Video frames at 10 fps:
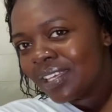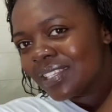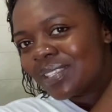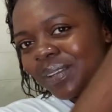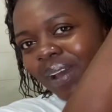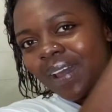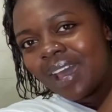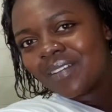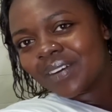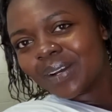So now I
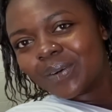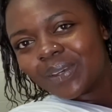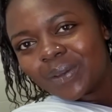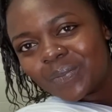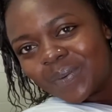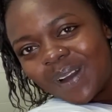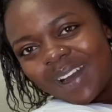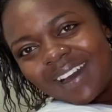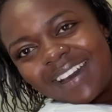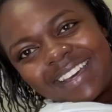have a cooking
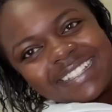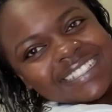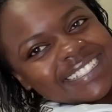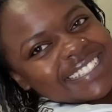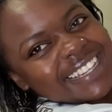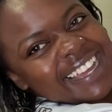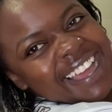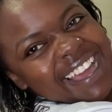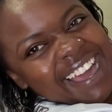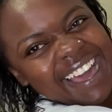pot.
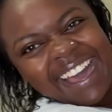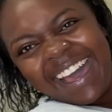Ah!